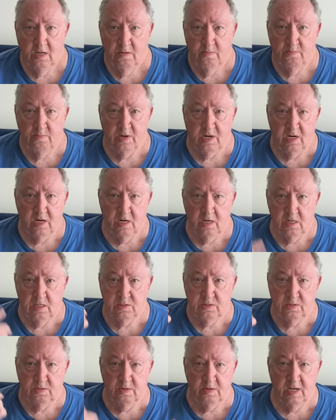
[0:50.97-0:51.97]
My hair
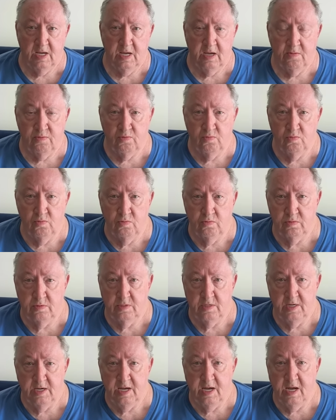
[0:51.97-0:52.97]
is half
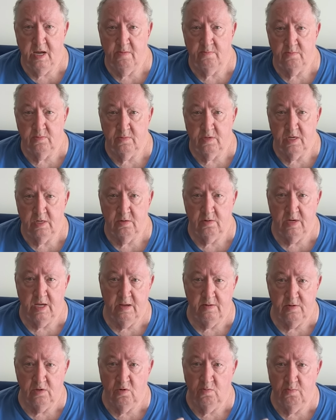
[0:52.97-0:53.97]
damp. I don't
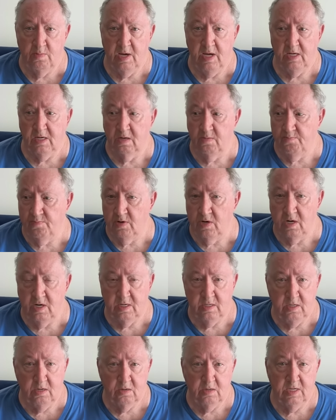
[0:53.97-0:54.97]
have no makeup
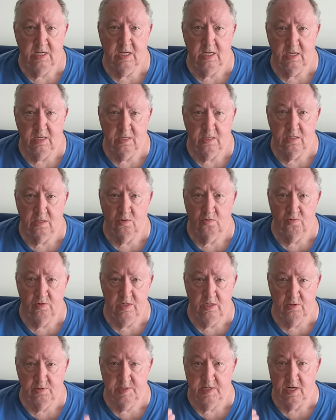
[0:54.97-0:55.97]
on. You're getting the
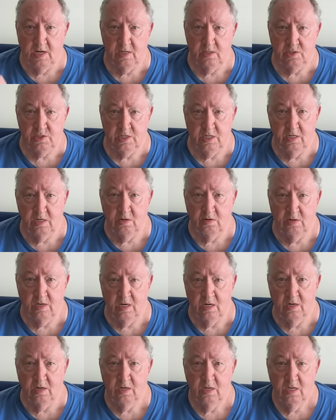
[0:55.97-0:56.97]
real Don Shader
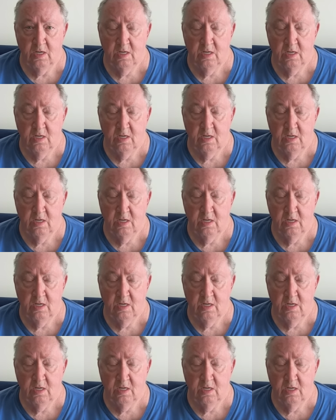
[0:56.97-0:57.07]
here.